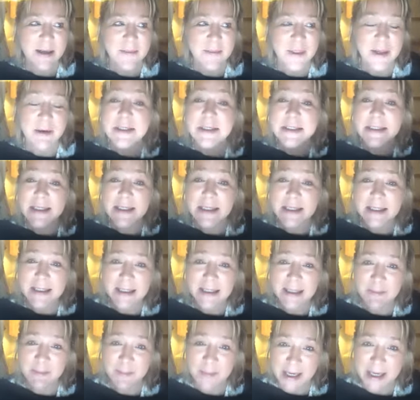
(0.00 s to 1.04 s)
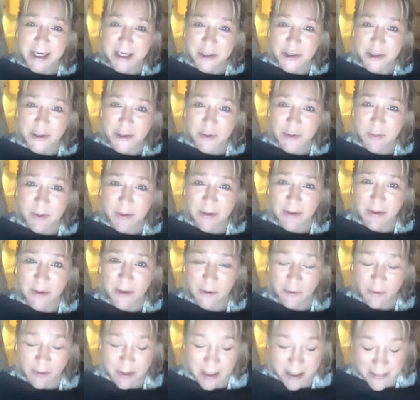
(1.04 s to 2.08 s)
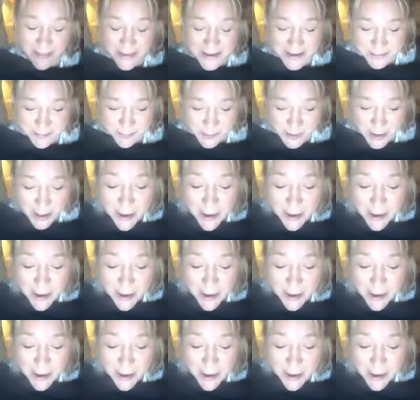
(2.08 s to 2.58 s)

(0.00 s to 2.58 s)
there is a little impatience with you at this